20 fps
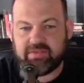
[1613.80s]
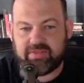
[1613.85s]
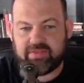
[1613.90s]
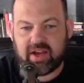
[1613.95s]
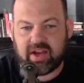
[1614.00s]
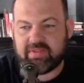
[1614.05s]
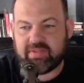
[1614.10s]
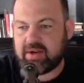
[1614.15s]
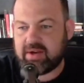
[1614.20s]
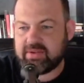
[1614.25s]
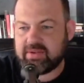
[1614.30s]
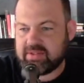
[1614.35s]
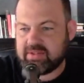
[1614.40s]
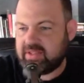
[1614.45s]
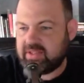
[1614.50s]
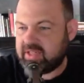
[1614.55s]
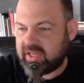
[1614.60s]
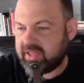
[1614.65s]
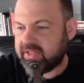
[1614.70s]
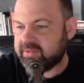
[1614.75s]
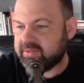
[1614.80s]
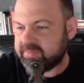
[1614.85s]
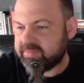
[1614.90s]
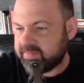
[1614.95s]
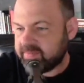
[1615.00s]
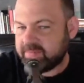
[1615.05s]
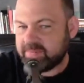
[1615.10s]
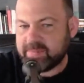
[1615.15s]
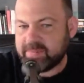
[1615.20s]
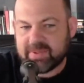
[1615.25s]
for the other 5 hours.
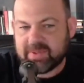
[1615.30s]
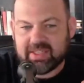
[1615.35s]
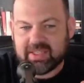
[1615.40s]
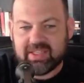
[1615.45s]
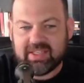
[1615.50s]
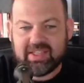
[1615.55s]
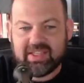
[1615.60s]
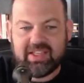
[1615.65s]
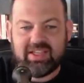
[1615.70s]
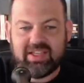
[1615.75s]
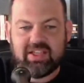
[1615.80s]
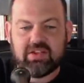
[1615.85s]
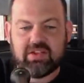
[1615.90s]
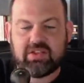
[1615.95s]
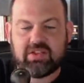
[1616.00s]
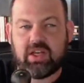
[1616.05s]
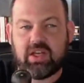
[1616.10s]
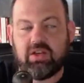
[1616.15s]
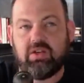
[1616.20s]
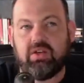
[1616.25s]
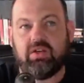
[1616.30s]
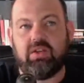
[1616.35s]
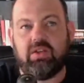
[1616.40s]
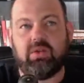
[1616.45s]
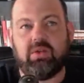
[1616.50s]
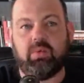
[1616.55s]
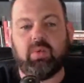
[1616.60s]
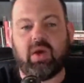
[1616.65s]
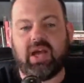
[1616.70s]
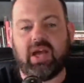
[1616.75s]

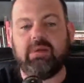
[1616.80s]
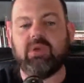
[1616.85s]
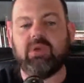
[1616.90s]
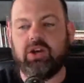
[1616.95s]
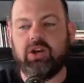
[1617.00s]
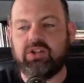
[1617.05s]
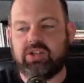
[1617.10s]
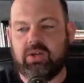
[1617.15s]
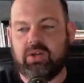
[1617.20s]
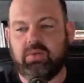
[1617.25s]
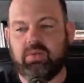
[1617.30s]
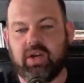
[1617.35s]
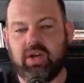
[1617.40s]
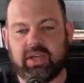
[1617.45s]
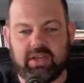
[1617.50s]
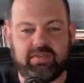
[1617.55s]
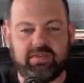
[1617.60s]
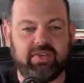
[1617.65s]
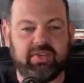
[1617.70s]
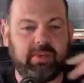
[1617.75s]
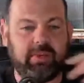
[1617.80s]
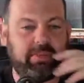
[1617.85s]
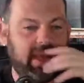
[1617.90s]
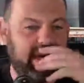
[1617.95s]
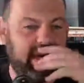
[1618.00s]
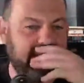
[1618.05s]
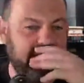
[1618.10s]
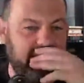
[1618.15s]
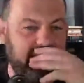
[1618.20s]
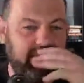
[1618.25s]
So the one motion
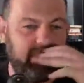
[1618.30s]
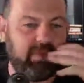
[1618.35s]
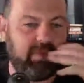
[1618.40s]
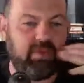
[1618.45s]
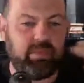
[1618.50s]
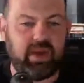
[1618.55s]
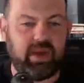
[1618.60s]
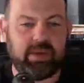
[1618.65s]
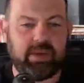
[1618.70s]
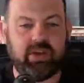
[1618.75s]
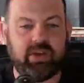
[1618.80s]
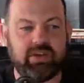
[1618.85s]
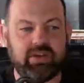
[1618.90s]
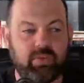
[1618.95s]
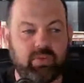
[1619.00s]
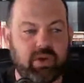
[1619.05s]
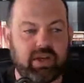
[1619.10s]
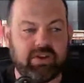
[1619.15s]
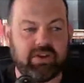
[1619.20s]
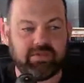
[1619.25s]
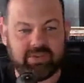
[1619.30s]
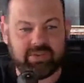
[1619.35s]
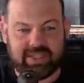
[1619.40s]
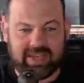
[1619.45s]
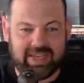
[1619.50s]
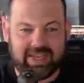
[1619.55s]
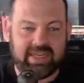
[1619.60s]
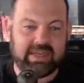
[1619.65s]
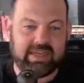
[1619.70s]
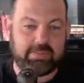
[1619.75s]
working from
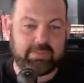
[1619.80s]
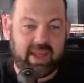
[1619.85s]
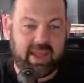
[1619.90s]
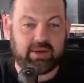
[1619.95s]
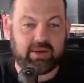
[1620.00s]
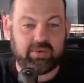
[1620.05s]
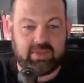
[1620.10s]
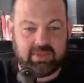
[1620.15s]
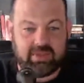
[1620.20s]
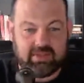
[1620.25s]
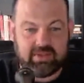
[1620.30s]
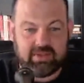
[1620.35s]
the end